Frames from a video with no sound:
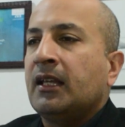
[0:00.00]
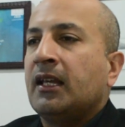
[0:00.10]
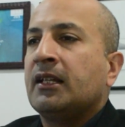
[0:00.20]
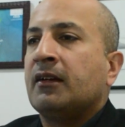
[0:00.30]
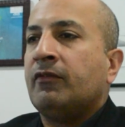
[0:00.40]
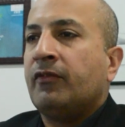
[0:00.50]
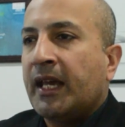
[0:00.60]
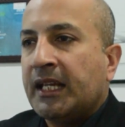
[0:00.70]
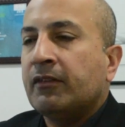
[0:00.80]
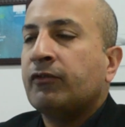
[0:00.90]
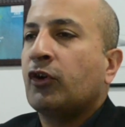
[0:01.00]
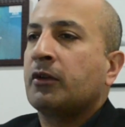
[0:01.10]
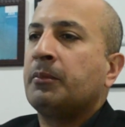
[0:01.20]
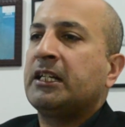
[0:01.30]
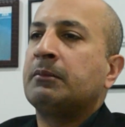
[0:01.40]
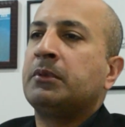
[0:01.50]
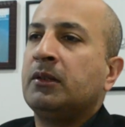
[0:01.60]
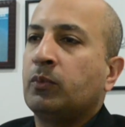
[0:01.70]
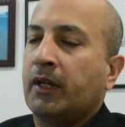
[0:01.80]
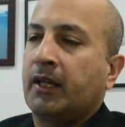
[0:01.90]
in a very
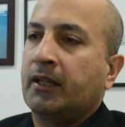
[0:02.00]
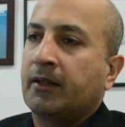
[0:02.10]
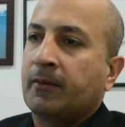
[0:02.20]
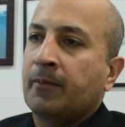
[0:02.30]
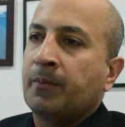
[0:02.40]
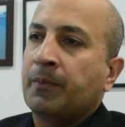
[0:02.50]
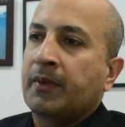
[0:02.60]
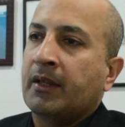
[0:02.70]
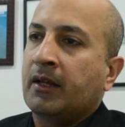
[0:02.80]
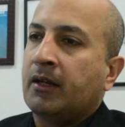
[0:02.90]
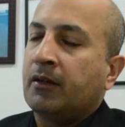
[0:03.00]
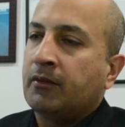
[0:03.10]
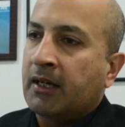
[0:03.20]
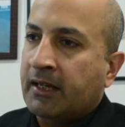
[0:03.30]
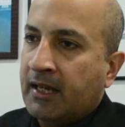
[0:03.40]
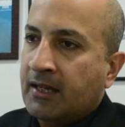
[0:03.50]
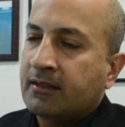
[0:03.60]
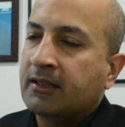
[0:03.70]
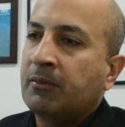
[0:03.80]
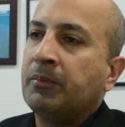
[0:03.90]
formidable way
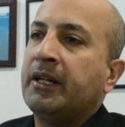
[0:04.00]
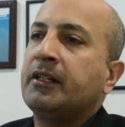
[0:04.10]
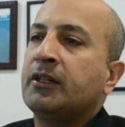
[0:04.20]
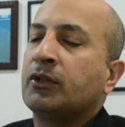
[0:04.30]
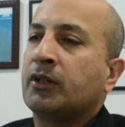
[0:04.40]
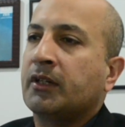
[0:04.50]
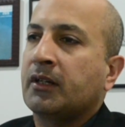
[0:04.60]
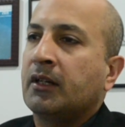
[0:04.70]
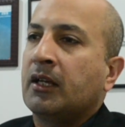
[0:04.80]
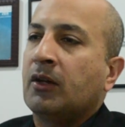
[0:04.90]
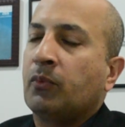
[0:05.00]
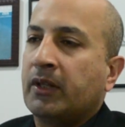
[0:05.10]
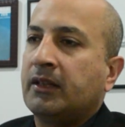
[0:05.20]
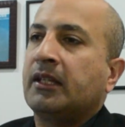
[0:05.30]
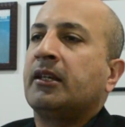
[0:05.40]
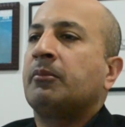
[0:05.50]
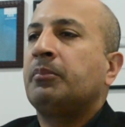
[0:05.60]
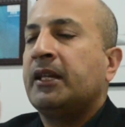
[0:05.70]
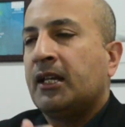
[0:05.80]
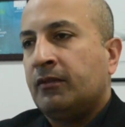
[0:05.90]
against the meteor with the
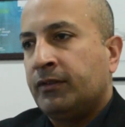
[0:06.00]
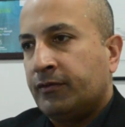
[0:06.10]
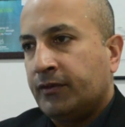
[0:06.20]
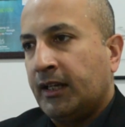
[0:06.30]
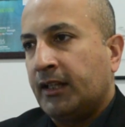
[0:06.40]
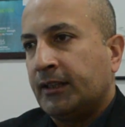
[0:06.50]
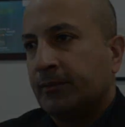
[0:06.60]
PL-15.